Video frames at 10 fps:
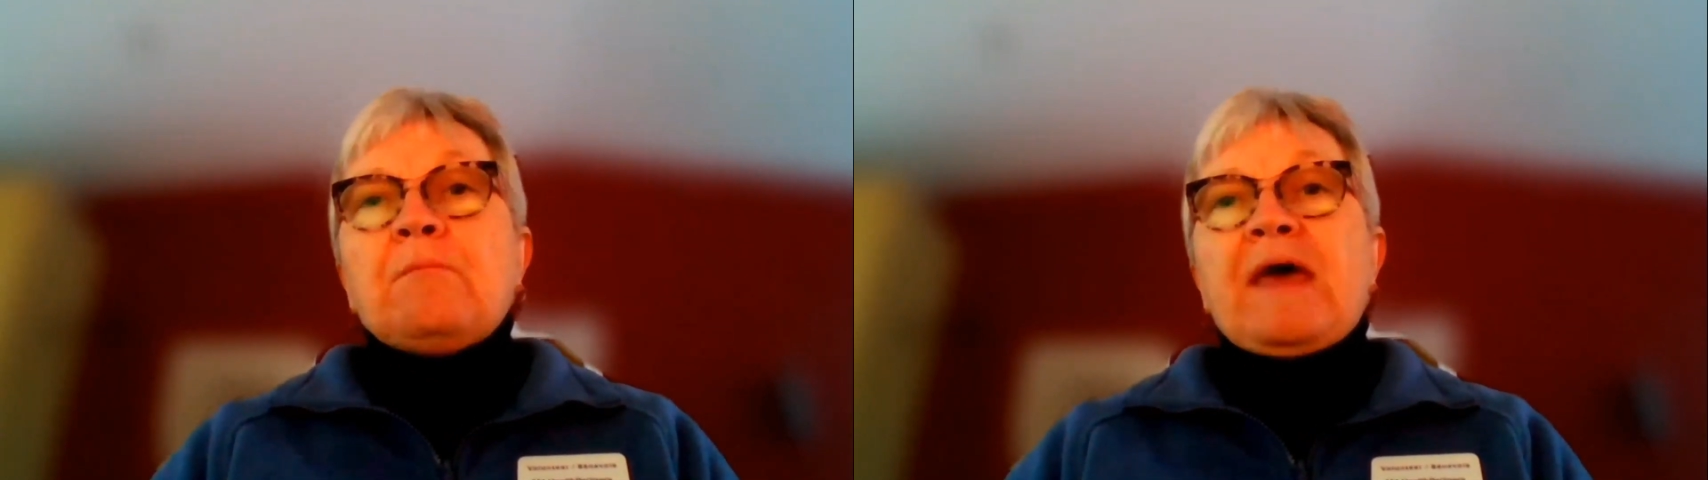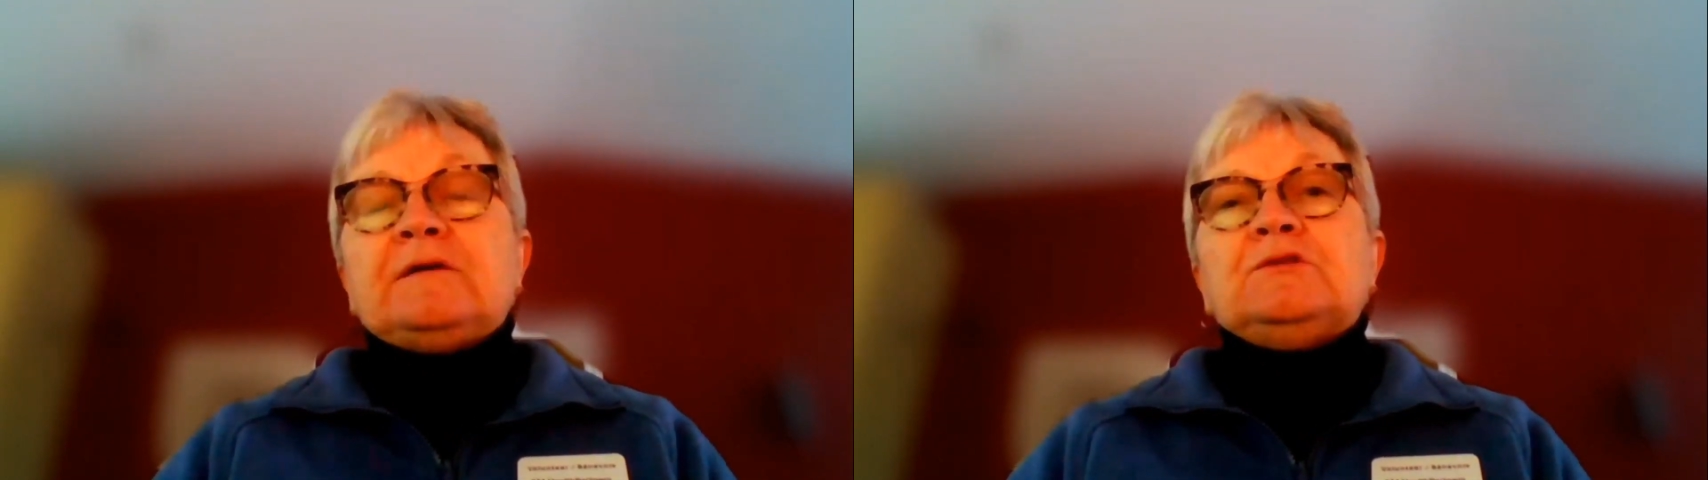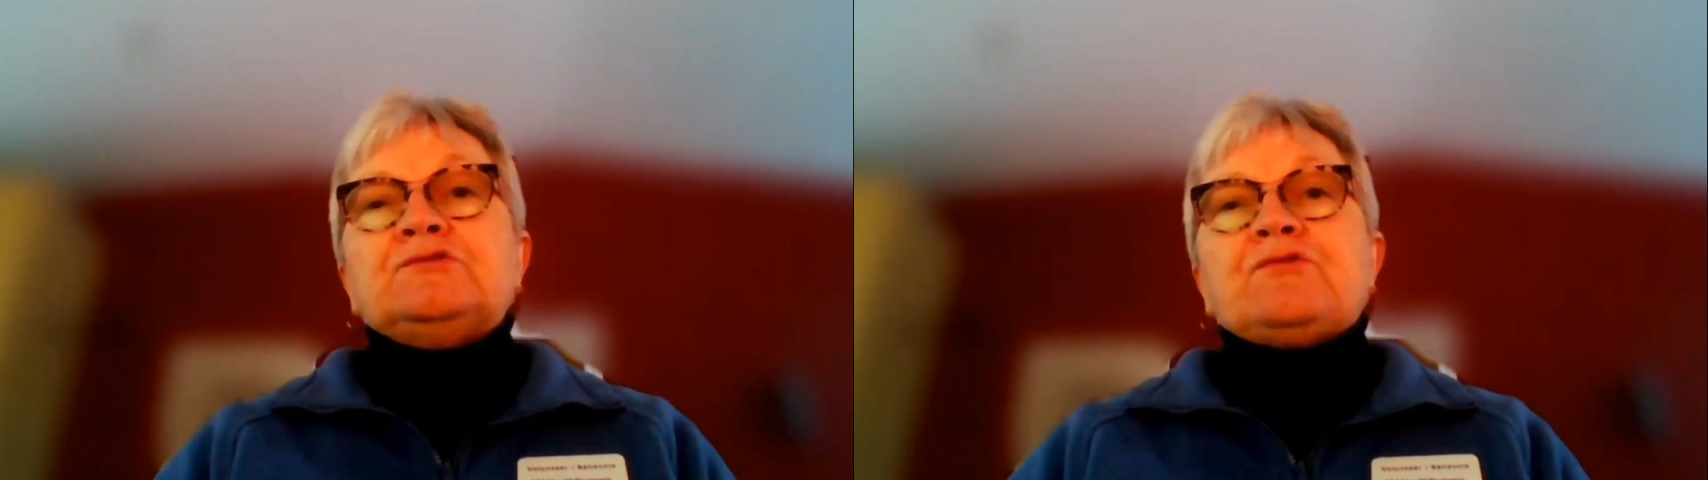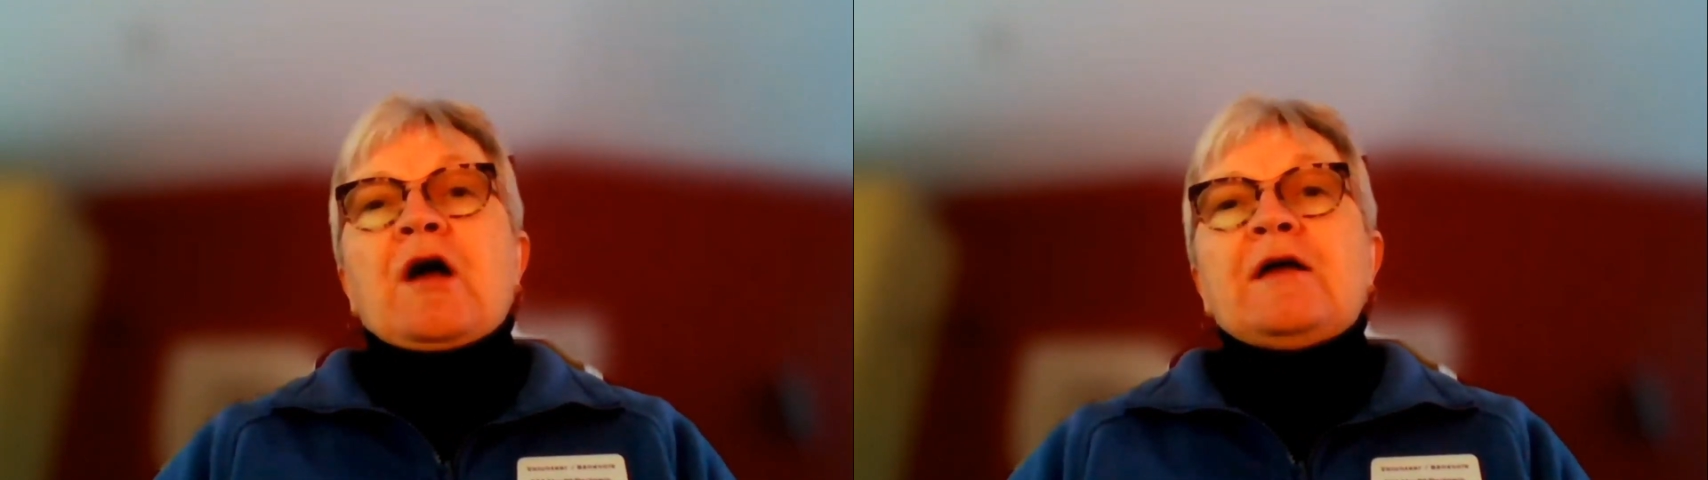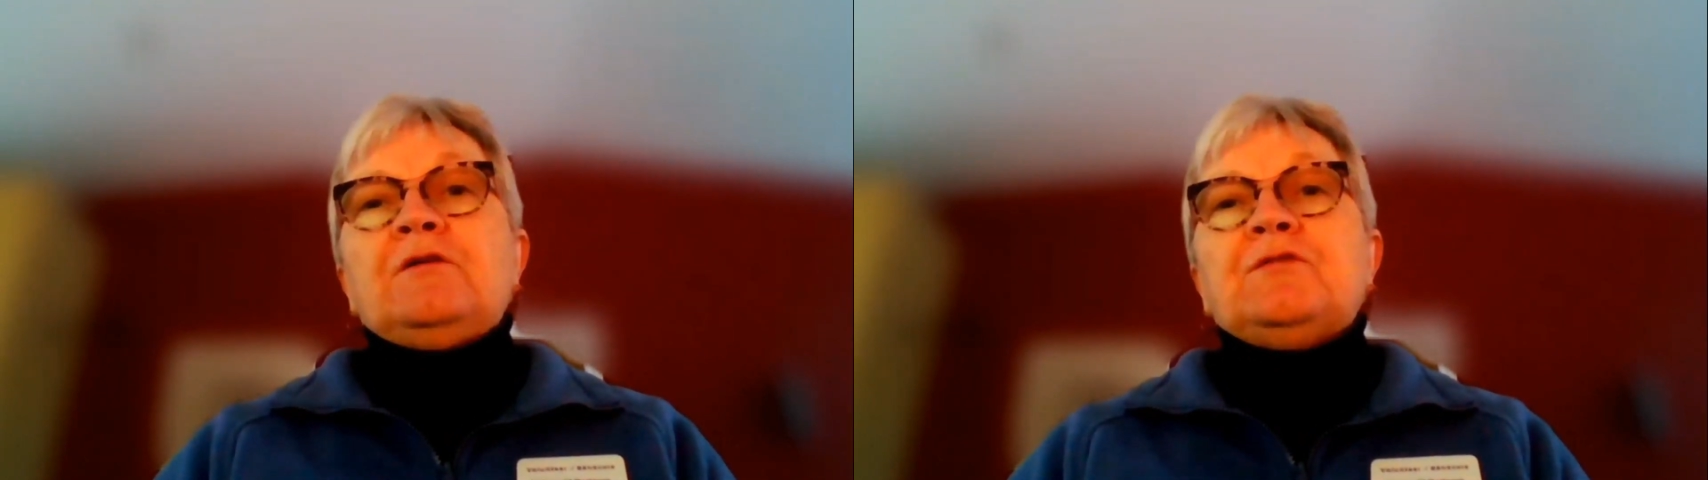medical
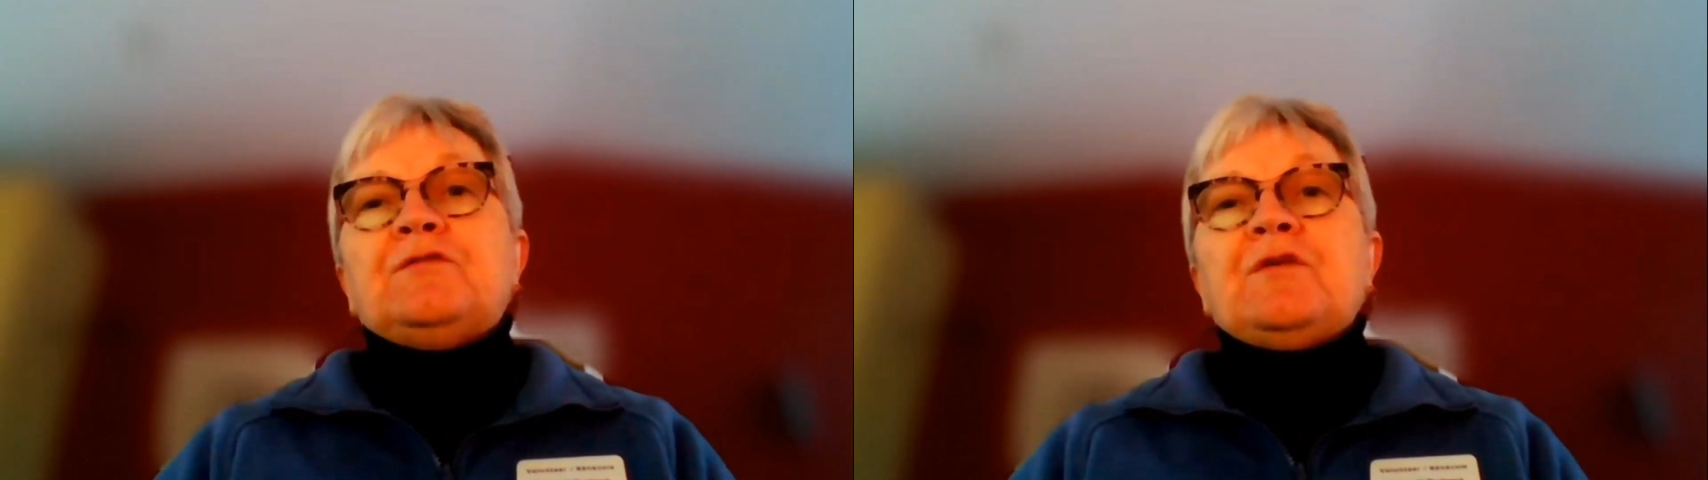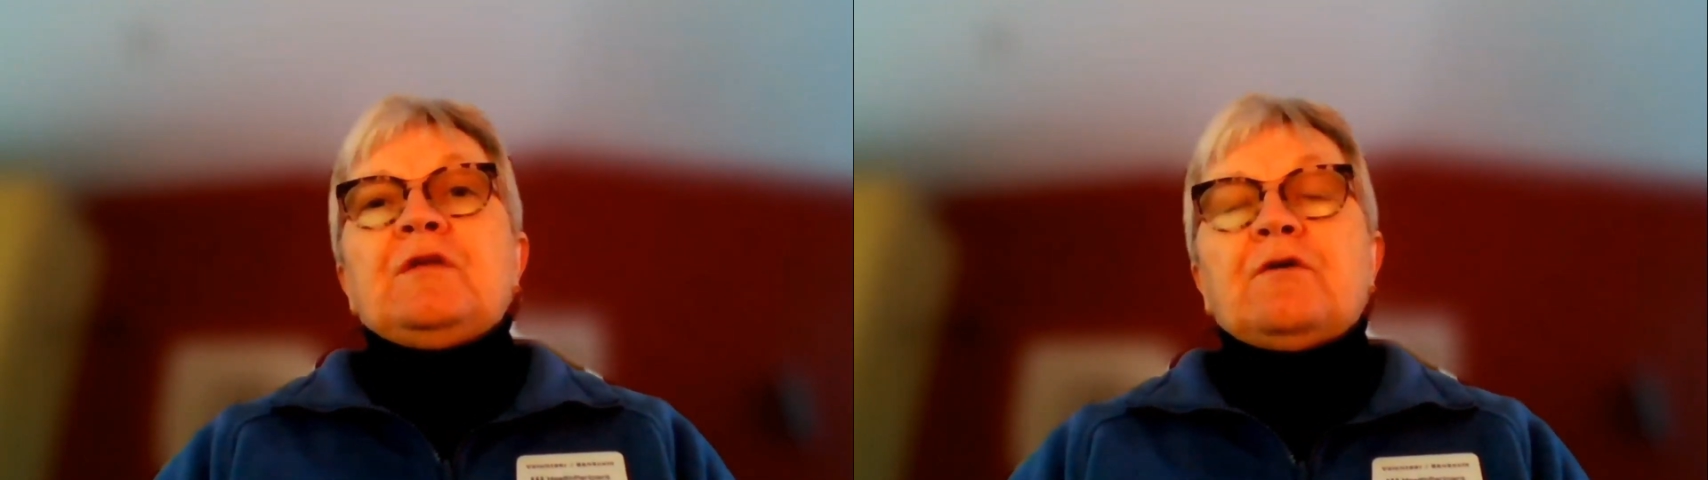trials,